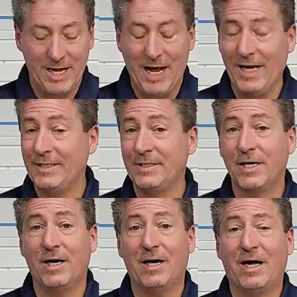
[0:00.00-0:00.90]
and
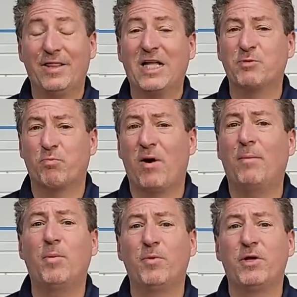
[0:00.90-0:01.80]
that's
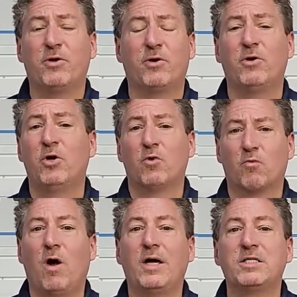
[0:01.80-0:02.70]
probably going to
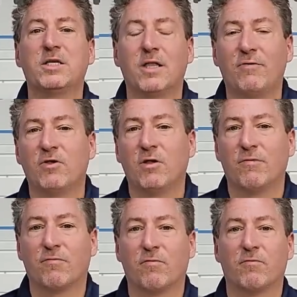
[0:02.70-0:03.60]
rise the level of